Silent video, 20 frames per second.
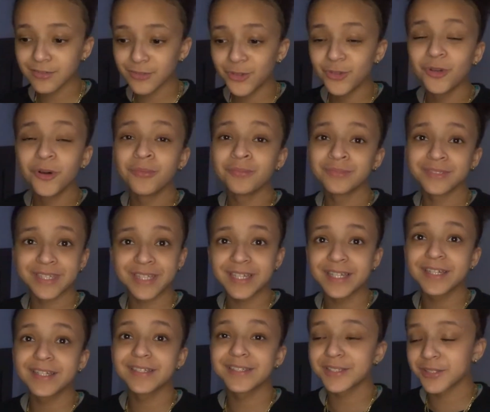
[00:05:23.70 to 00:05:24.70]
you know what I'm
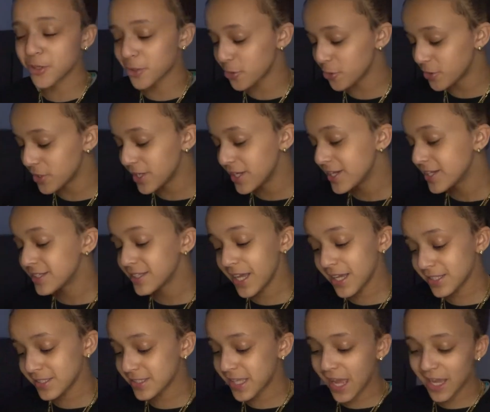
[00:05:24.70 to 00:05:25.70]
saying? So
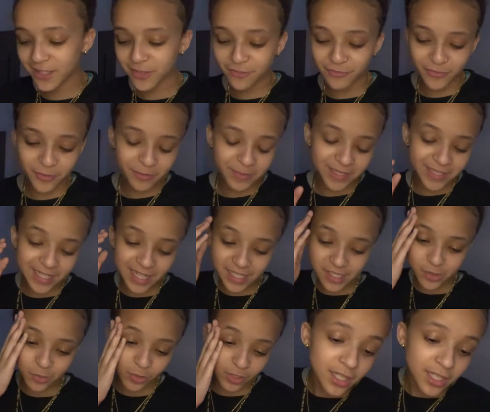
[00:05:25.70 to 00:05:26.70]
that's that, you feel me?
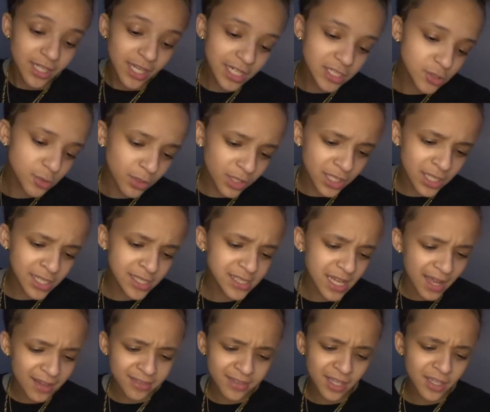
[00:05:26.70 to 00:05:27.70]
Next one. The next one is
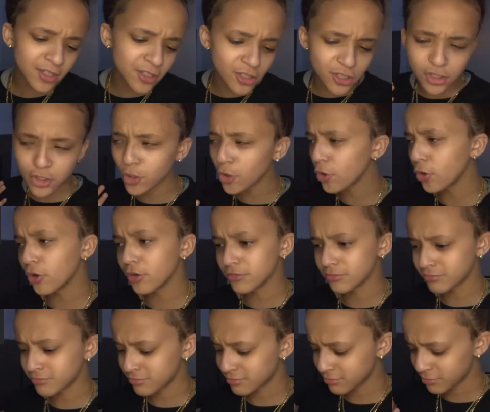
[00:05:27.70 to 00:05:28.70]
I think you're tall.
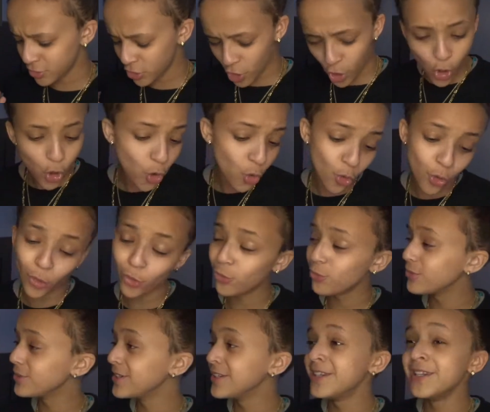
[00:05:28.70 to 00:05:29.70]
No,
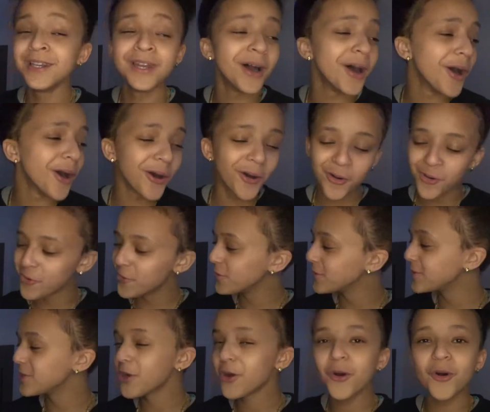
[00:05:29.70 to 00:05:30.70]
no,
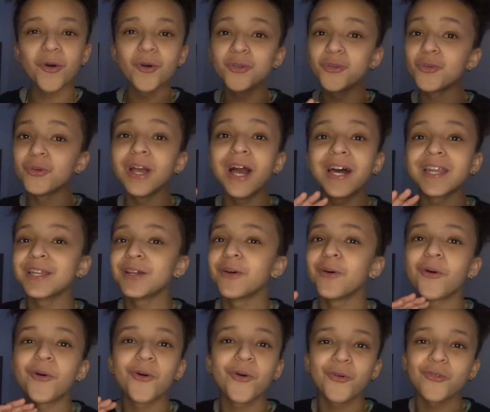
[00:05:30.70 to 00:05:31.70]
no, you got it
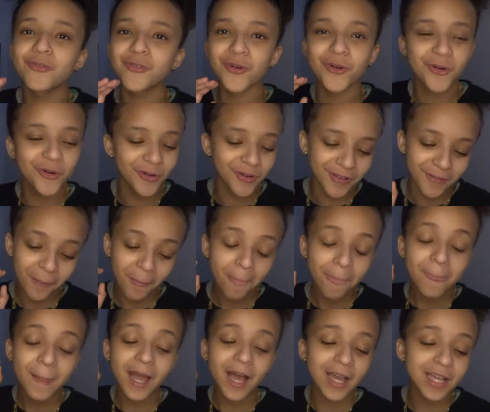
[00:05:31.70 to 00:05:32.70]
all wrong.
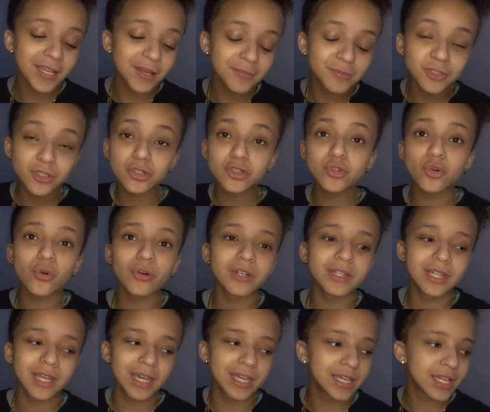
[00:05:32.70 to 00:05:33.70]
I am short,
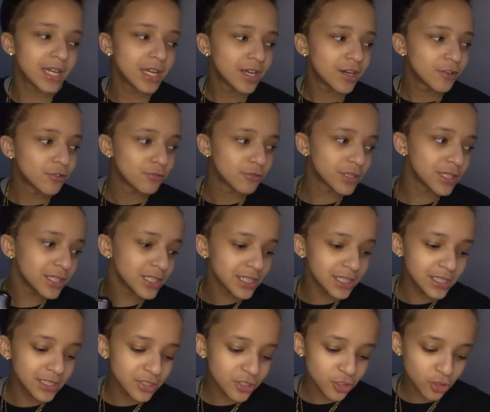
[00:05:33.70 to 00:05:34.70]
like
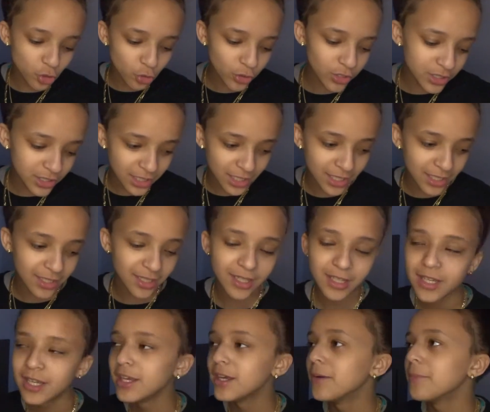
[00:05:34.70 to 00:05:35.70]
really short. Like
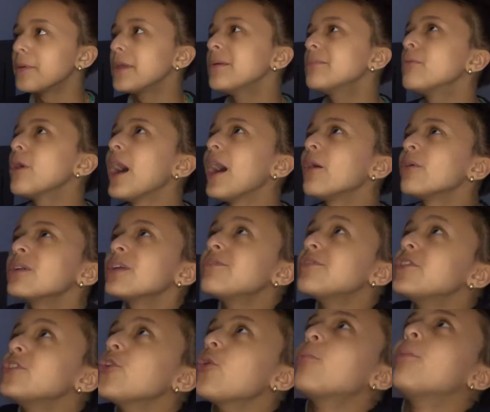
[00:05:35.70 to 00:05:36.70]
people, I don't
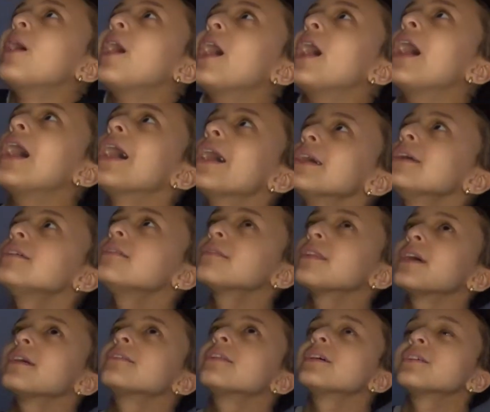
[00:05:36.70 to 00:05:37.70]
even know my height.
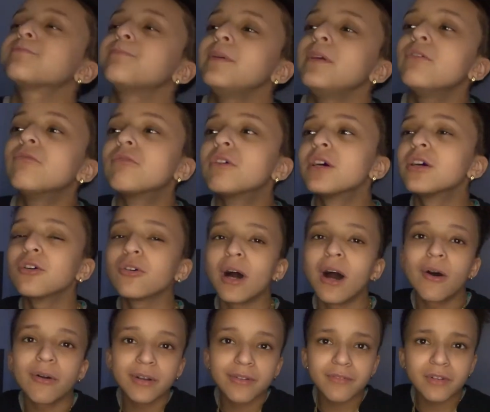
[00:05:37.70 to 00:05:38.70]
Like let's be real, I
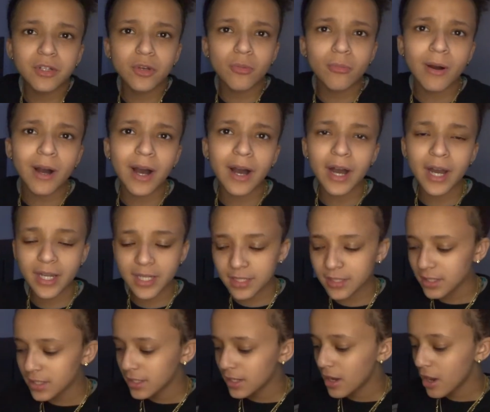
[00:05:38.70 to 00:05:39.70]
don't even know my height.
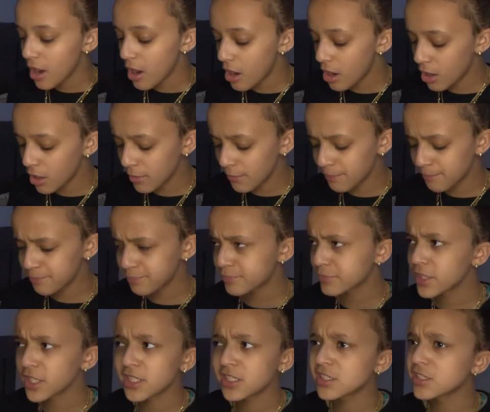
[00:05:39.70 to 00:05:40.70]
Um,
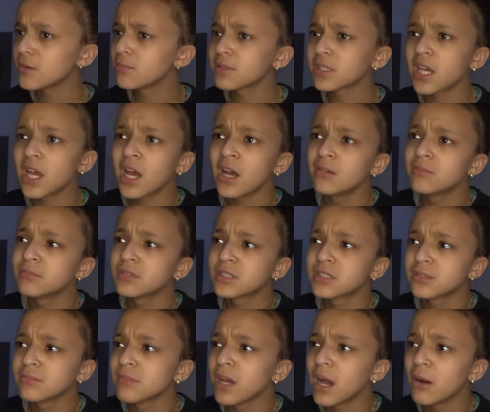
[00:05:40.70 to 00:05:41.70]

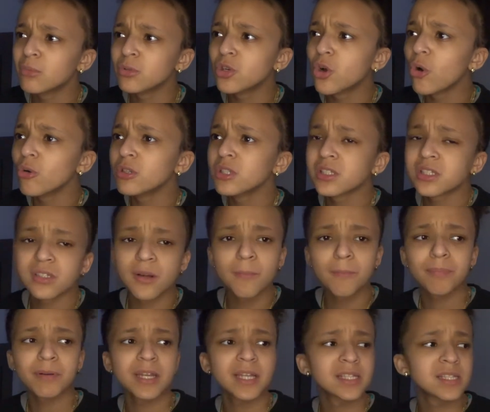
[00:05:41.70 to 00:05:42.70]
sometimes I would go to some
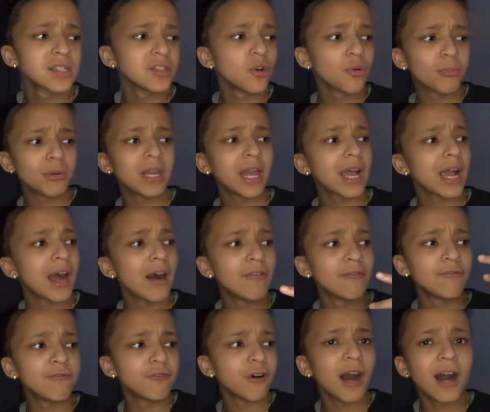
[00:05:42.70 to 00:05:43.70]
place and they'll be like, I'm
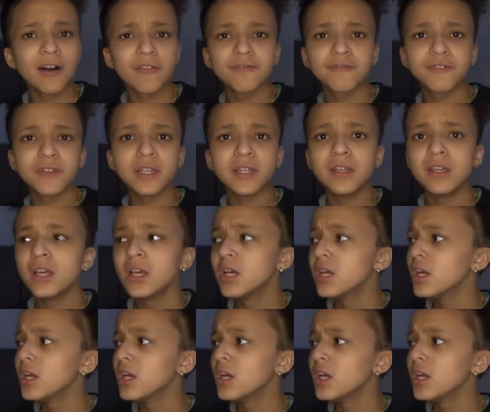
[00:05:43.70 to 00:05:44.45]
five feet